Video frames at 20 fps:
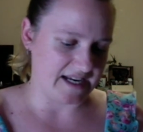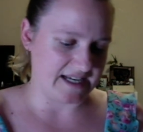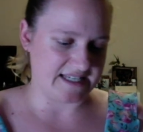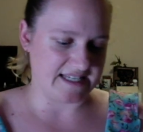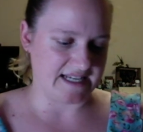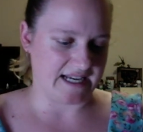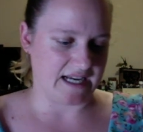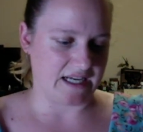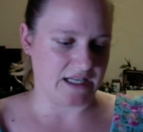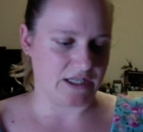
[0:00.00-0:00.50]

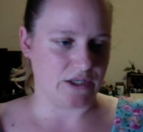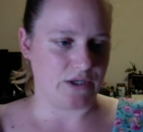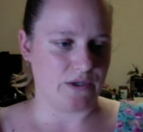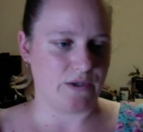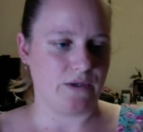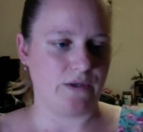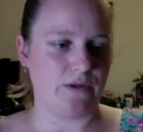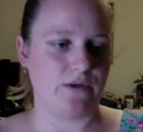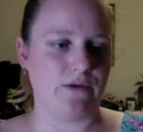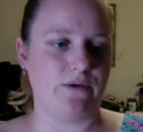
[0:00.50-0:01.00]
Day
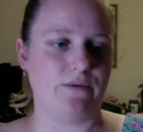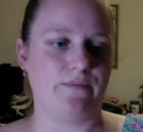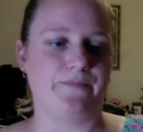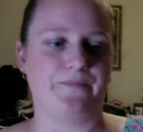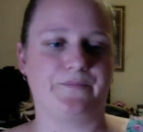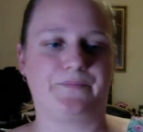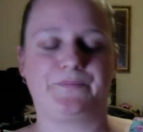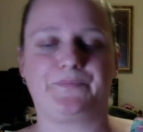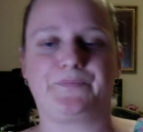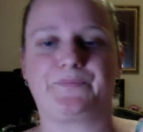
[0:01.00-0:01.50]
two,
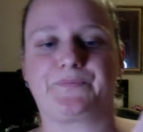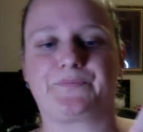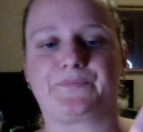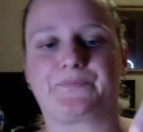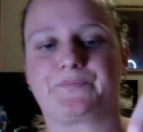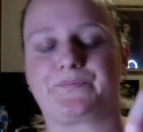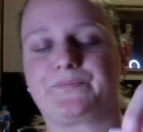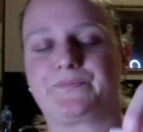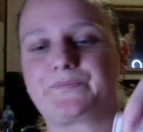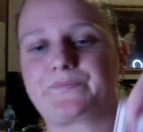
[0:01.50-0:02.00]

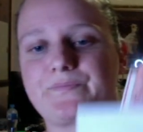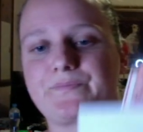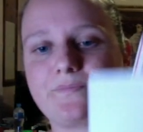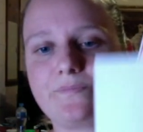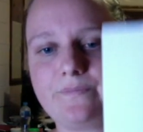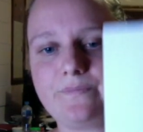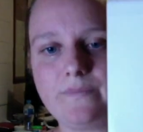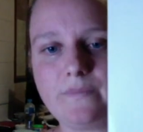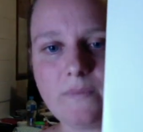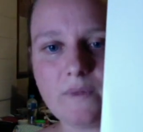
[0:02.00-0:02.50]

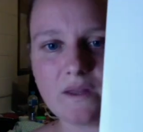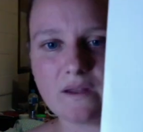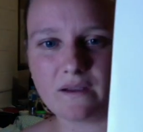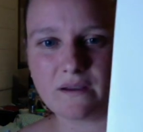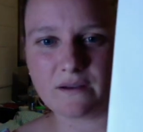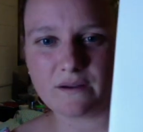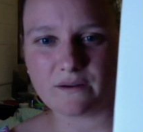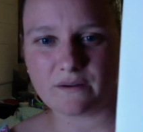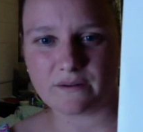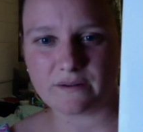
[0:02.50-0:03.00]

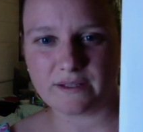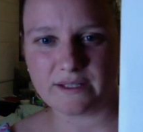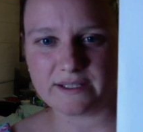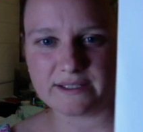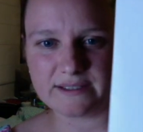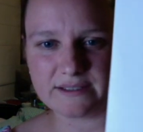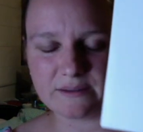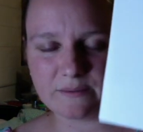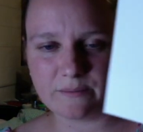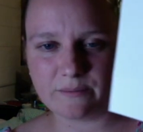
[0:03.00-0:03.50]
got
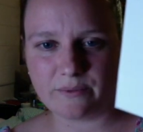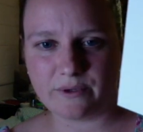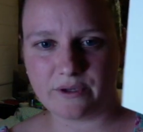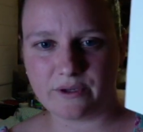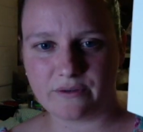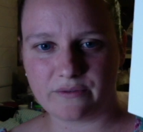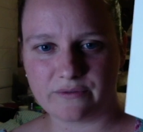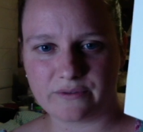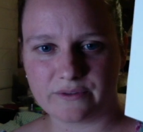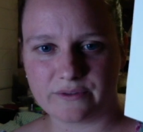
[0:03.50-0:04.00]
this
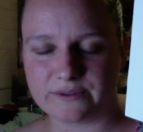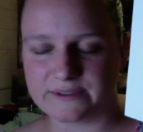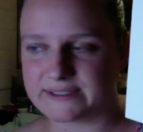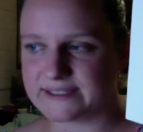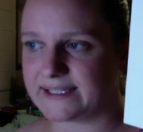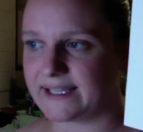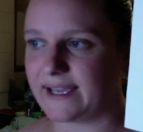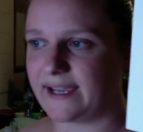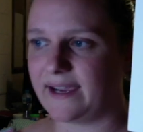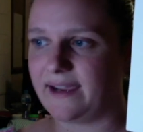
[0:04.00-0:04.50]
beautiful
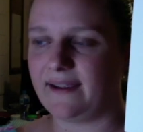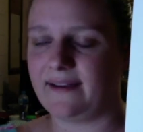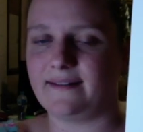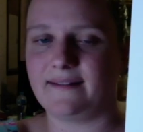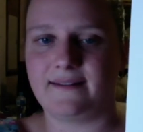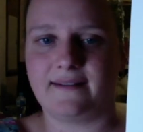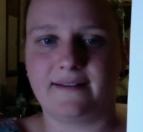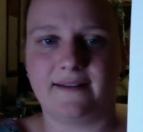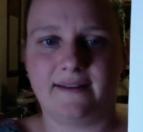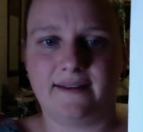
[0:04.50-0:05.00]
skein.
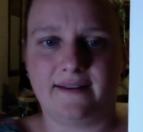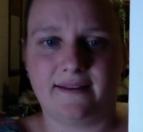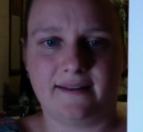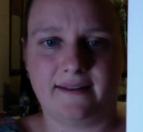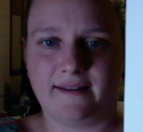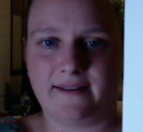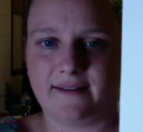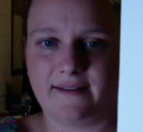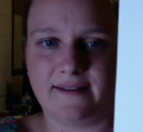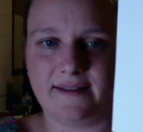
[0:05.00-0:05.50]

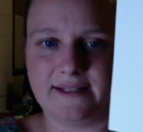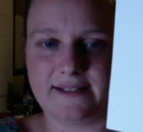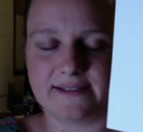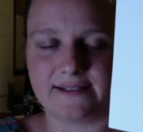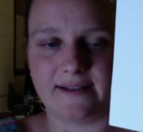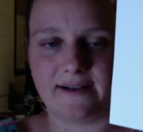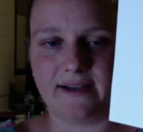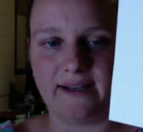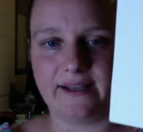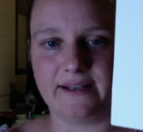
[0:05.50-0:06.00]
This
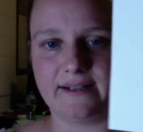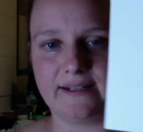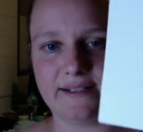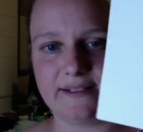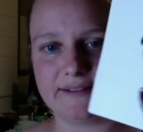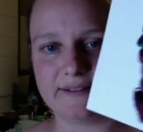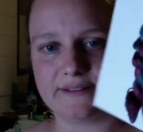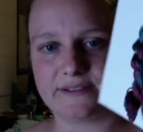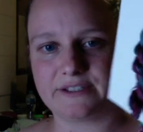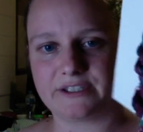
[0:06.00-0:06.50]
light
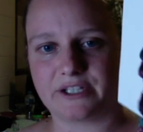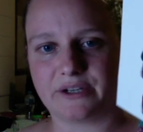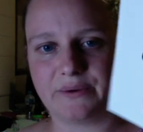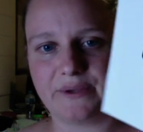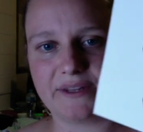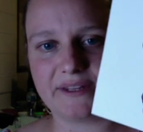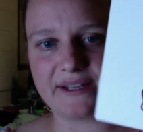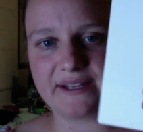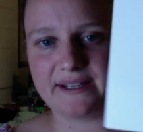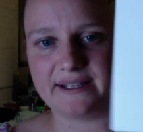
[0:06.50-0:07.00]
isn't showing
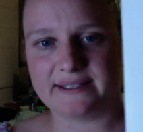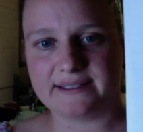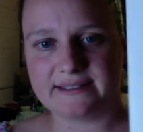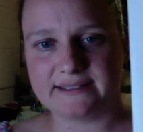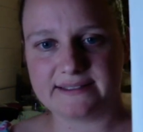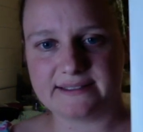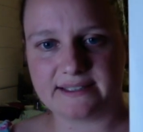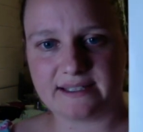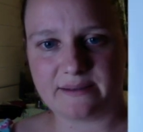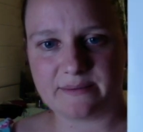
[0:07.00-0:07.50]
the
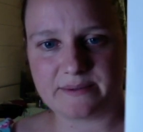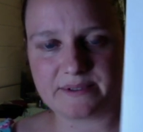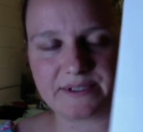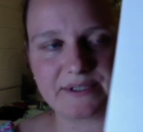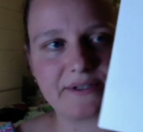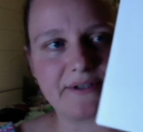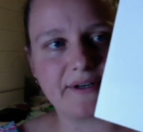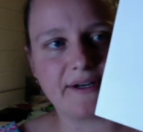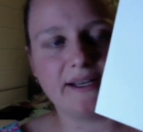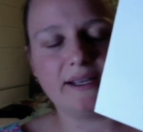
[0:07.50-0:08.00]
colors, I'm
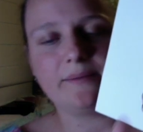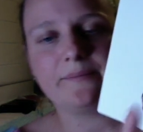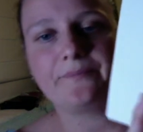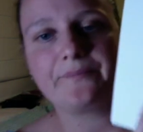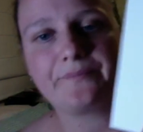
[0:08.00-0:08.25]
sorry.